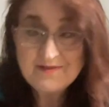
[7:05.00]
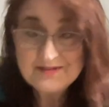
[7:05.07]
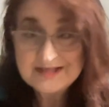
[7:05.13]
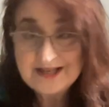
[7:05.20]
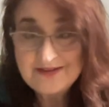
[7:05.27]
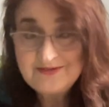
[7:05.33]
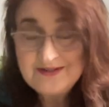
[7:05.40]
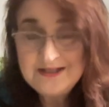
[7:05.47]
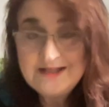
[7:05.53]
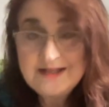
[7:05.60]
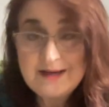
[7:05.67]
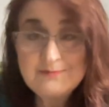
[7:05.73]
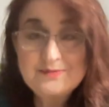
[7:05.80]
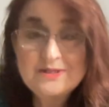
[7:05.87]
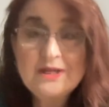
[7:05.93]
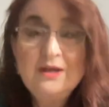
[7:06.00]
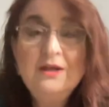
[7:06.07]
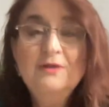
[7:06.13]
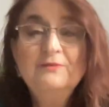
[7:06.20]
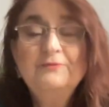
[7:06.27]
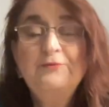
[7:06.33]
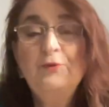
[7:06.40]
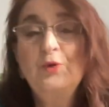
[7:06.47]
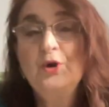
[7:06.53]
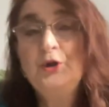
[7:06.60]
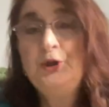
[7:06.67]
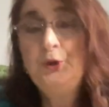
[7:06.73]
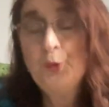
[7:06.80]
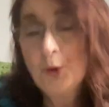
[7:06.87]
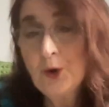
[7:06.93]
safety tips for
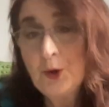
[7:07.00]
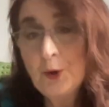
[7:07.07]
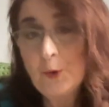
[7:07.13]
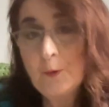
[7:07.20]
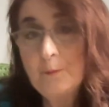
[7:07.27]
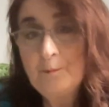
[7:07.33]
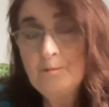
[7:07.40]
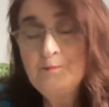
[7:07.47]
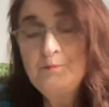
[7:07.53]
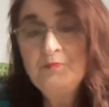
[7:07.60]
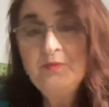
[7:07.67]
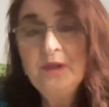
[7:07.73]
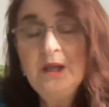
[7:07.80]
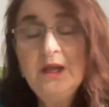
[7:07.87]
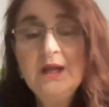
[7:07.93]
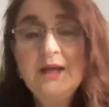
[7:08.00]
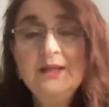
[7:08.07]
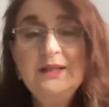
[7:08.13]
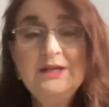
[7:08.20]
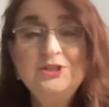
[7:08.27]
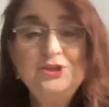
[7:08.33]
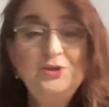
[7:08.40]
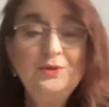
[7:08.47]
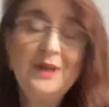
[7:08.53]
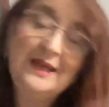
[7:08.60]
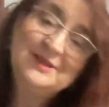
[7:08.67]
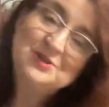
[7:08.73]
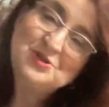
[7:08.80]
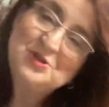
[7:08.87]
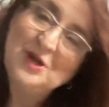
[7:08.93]
your home that you'd
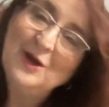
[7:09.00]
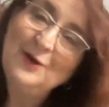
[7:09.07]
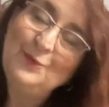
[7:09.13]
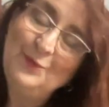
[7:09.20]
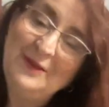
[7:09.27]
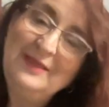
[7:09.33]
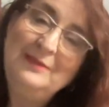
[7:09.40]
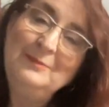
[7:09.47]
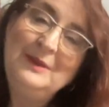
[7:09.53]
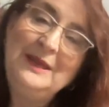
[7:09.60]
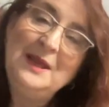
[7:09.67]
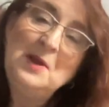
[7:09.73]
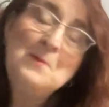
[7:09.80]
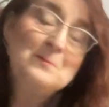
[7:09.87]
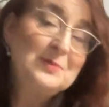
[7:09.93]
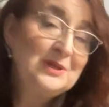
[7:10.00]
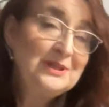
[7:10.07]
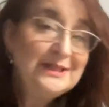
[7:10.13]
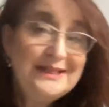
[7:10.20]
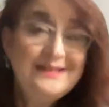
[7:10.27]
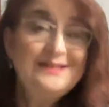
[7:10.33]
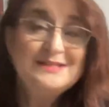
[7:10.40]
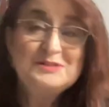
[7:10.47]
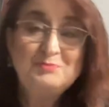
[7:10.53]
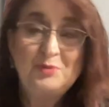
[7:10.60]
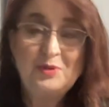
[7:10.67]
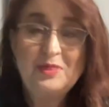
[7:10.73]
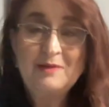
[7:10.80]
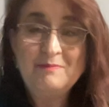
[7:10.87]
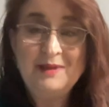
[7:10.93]
like to share with me, please
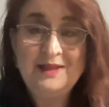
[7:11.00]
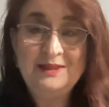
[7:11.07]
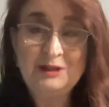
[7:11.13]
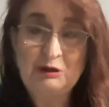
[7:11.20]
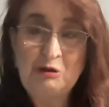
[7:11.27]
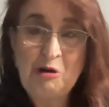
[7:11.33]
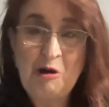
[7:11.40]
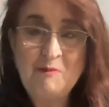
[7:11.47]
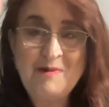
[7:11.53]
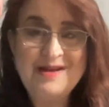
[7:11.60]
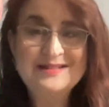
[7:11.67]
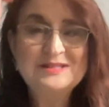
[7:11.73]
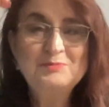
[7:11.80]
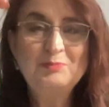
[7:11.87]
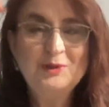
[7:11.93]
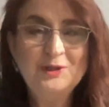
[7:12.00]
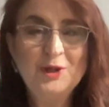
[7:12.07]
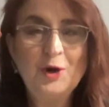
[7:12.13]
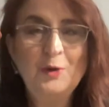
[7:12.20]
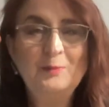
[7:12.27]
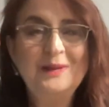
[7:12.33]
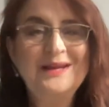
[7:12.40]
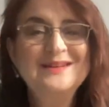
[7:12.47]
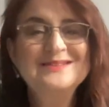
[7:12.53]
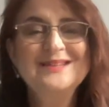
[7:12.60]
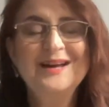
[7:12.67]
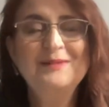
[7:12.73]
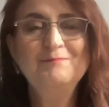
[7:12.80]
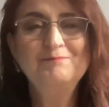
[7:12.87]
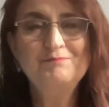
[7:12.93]
put them in the comments below, because
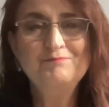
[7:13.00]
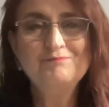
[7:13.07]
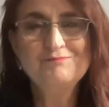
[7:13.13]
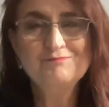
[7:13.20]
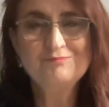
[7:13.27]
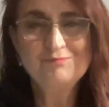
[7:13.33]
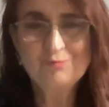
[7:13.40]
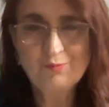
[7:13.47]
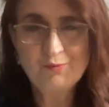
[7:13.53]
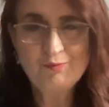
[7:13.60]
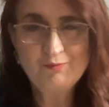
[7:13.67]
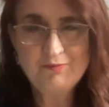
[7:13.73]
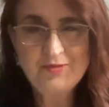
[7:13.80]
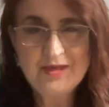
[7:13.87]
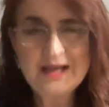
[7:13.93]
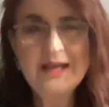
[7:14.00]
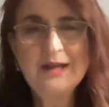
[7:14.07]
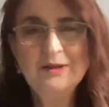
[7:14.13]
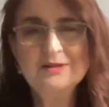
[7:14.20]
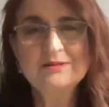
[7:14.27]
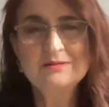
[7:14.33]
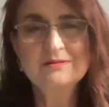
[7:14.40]
I think